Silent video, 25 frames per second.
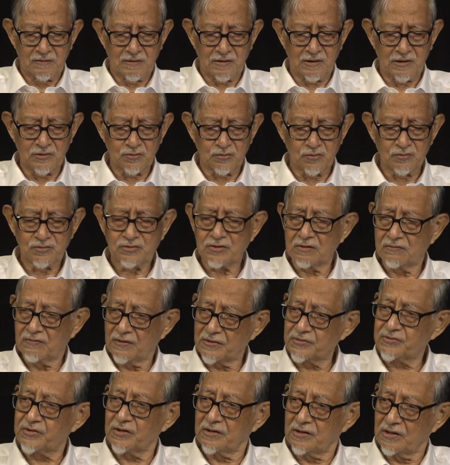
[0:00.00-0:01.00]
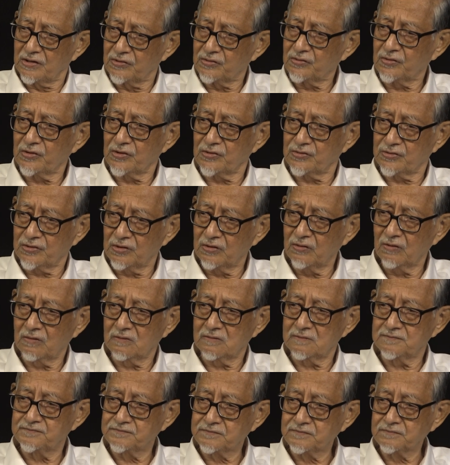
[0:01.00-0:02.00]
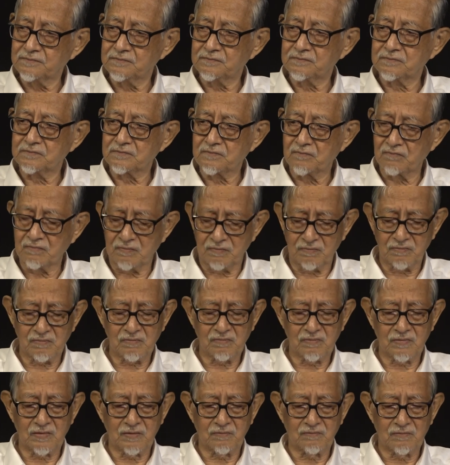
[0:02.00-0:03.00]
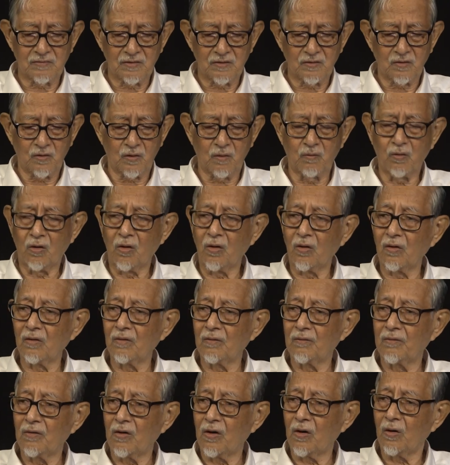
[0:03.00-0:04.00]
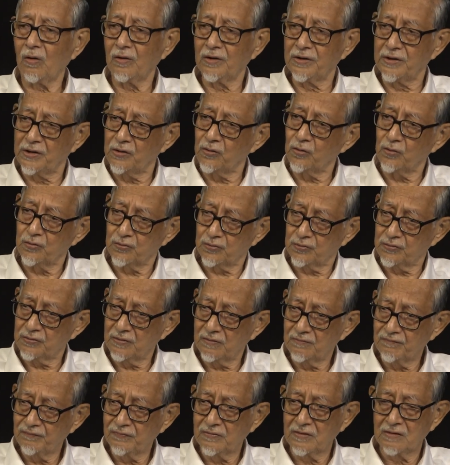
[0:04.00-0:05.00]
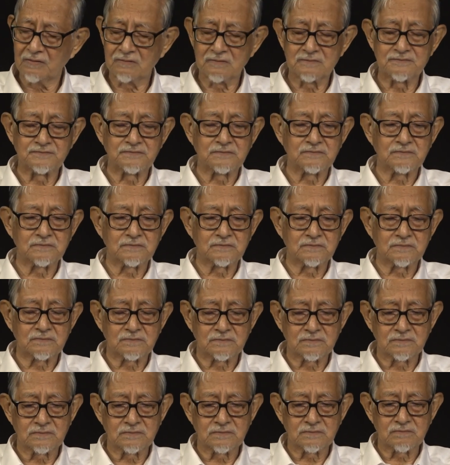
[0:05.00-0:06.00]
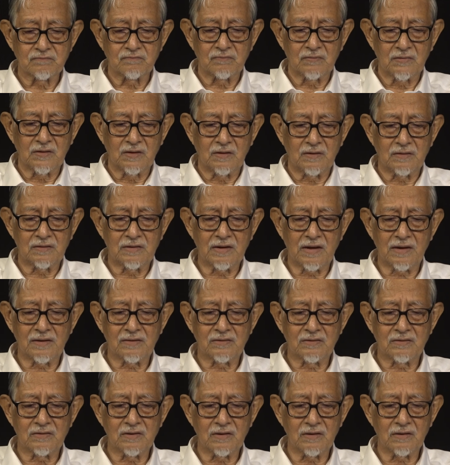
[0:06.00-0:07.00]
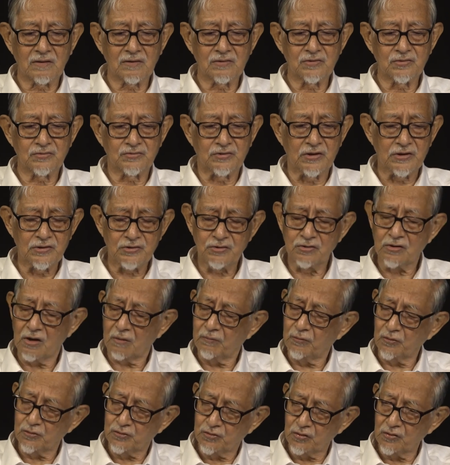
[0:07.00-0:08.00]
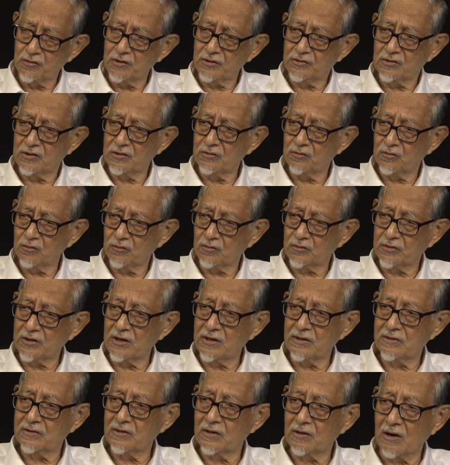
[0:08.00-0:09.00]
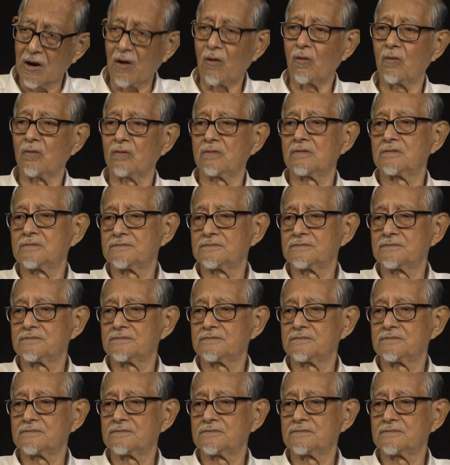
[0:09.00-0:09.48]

I should say vested interest, you know. Of course. Mm. That's of very, all, all yeah. hues mm. that uh, seized the opportunity to create a row.